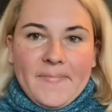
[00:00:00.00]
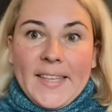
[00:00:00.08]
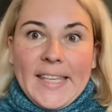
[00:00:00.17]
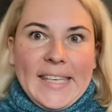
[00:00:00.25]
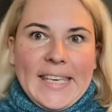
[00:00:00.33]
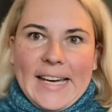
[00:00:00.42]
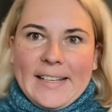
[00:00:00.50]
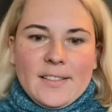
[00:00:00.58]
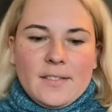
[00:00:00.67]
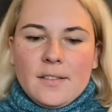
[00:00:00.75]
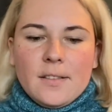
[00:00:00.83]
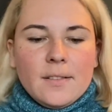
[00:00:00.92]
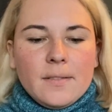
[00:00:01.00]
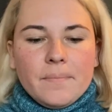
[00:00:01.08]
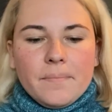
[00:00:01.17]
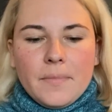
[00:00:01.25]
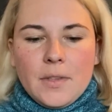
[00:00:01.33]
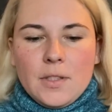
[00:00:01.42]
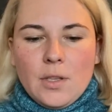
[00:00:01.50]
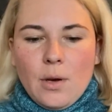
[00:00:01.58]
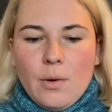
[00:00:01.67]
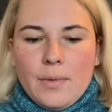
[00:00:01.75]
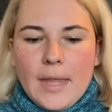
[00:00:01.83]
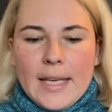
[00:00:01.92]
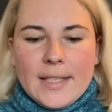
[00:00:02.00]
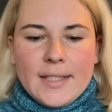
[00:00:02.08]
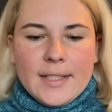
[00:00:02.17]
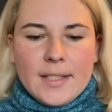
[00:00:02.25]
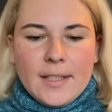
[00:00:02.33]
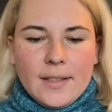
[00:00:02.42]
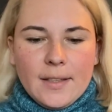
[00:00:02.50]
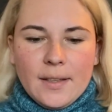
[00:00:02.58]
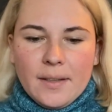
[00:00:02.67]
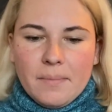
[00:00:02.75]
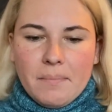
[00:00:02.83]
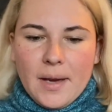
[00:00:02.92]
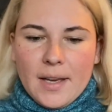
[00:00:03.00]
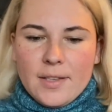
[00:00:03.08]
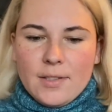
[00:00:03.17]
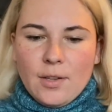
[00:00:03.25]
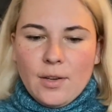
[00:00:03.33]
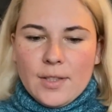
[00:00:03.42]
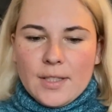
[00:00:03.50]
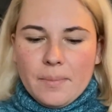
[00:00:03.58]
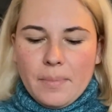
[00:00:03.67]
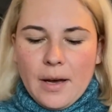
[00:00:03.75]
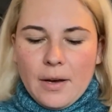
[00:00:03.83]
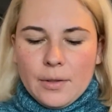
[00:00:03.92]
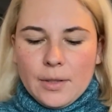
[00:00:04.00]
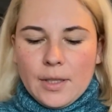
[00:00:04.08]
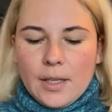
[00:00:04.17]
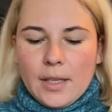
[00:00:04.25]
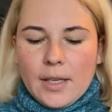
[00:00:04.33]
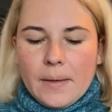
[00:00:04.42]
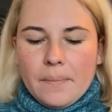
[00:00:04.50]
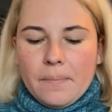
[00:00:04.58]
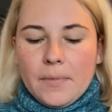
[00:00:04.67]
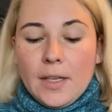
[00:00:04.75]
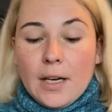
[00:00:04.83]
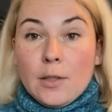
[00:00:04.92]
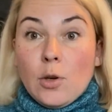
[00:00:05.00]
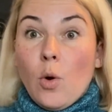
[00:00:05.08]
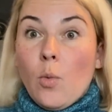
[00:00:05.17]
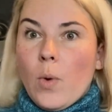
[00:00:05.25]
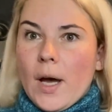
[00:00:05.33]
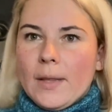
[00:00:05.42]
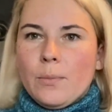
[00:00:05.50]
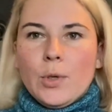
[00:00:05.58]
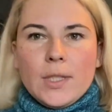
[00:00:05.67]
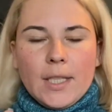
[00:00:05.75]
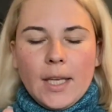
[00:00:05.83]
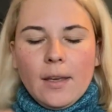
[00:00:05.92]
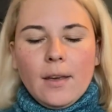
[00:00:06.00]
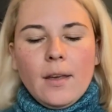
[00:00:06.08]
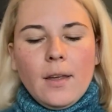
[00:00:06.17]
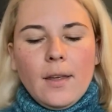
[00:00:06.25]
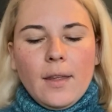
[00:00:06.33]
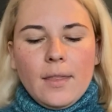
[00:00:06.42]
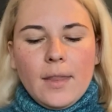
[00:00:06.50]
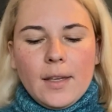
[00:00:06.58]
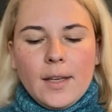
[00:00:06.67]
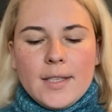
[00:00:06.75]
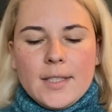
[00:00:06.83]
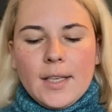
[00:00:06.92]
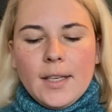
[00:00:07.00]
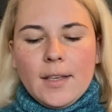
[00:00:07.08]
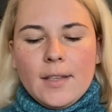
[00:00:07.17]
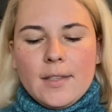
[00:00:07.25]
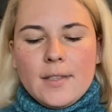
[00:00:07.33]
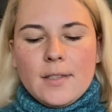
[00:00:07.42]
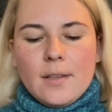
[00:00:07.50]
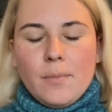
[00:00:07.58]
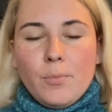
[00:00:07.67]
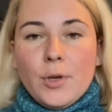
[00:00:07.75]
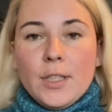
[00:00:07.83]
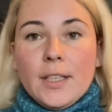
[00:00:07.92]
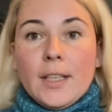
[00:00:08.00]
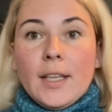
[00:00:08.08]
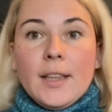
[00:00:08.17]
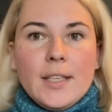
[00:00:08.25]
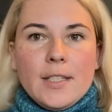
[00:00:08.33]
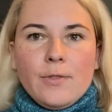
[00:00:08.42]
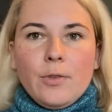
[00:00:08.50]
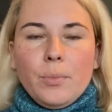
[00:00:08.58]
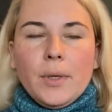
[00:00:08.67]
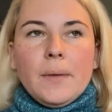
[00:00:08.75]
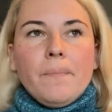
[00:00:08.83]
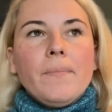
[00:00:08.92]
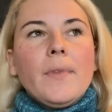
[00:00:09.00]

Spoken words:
Yeah. So that's my thoughts about the yarn. Oh, one more thing that I think it's important, at least for me.